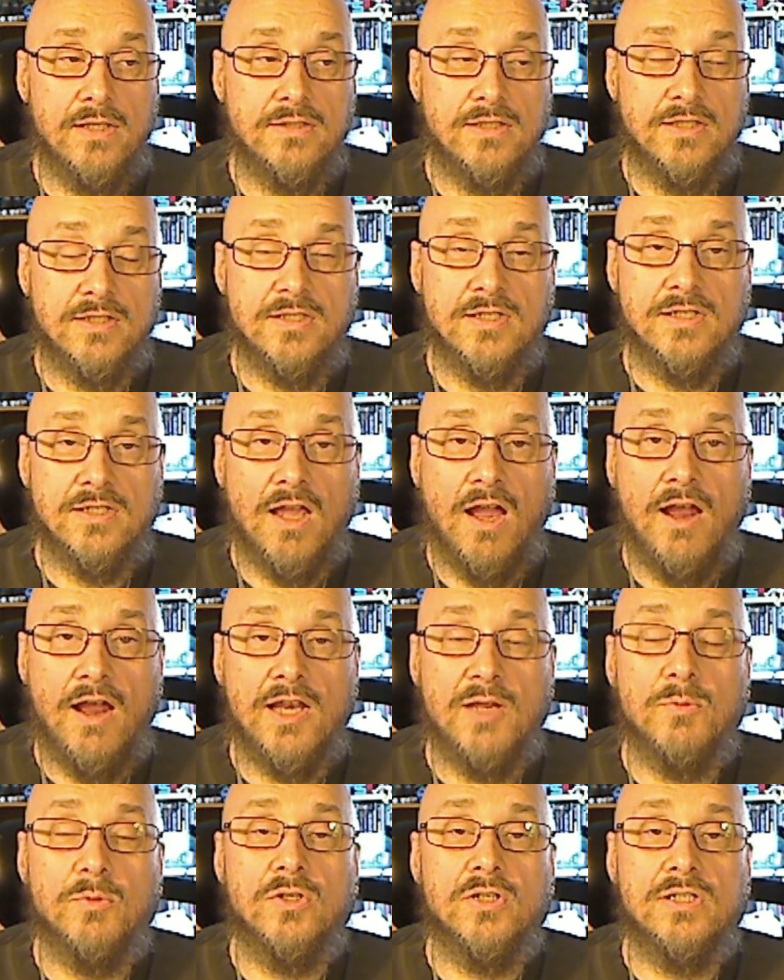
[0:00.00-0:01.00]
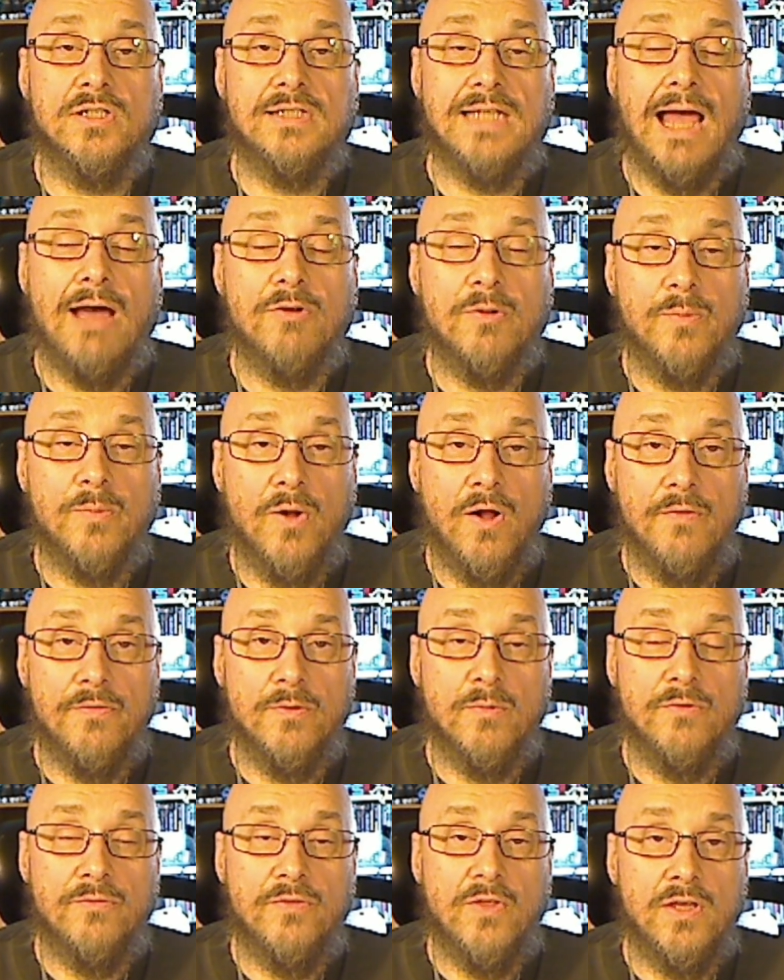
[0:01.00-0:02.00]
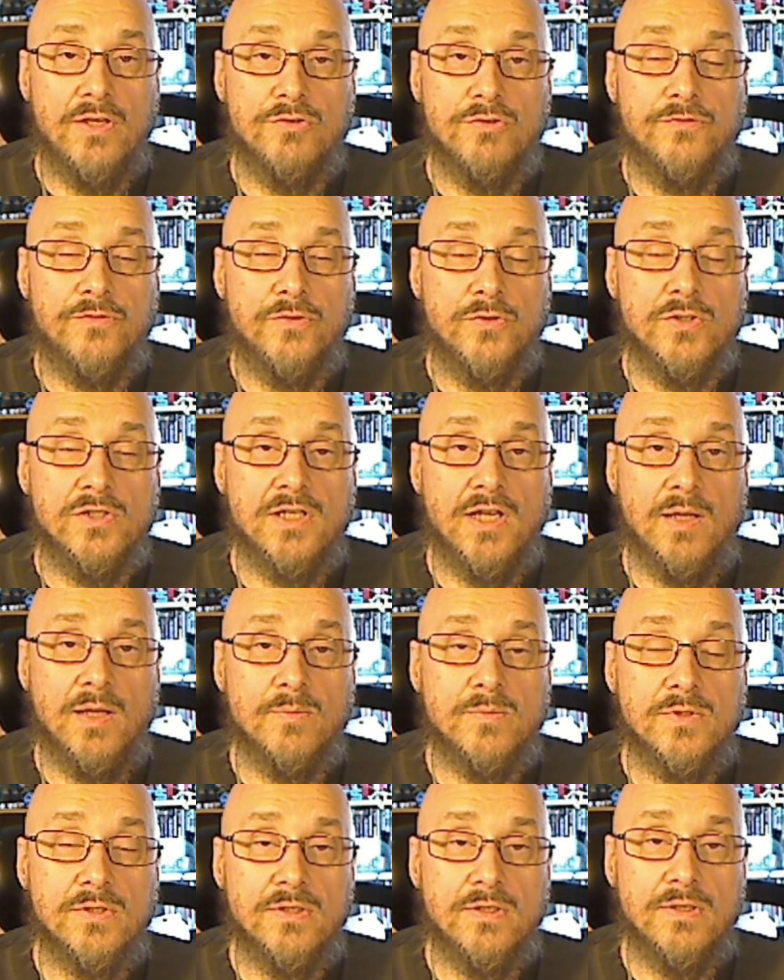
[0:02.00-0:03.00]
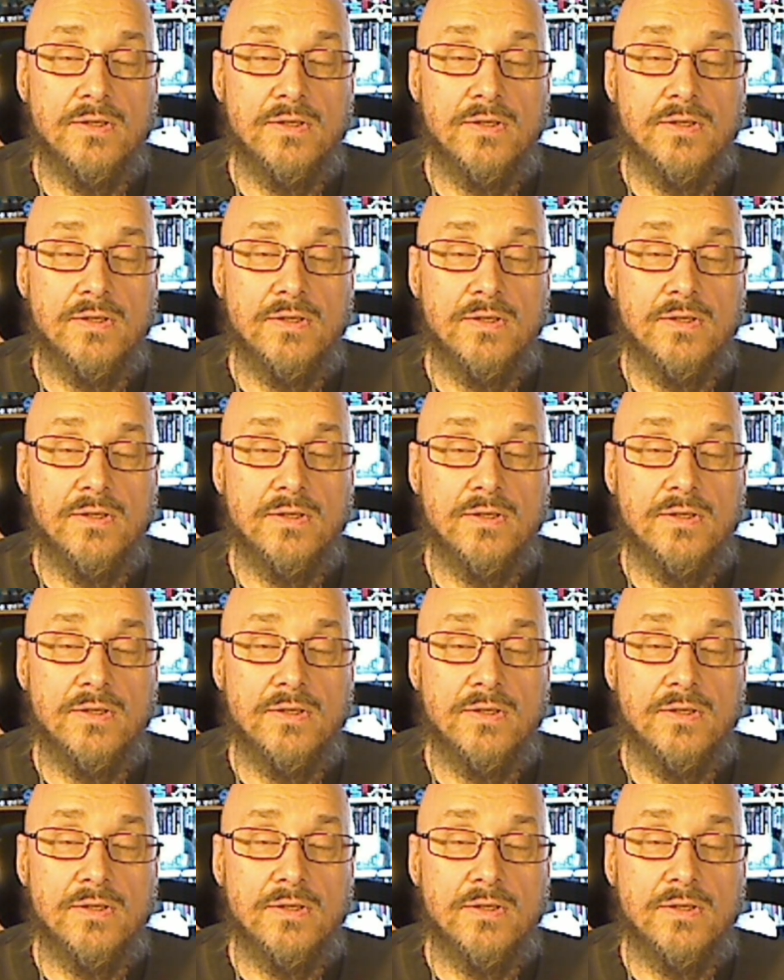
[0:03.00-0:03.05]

the society will look down upon them if they use food stamps,